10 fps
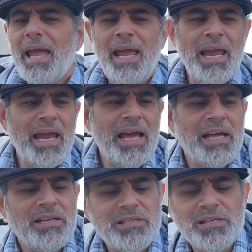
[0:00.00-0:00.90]

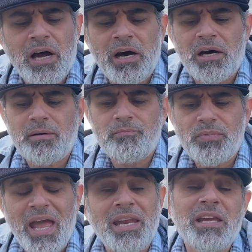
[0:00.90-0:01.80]
and
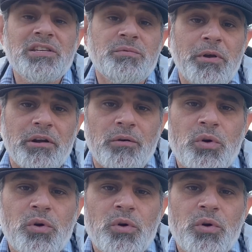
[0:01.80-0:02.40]
Izmir,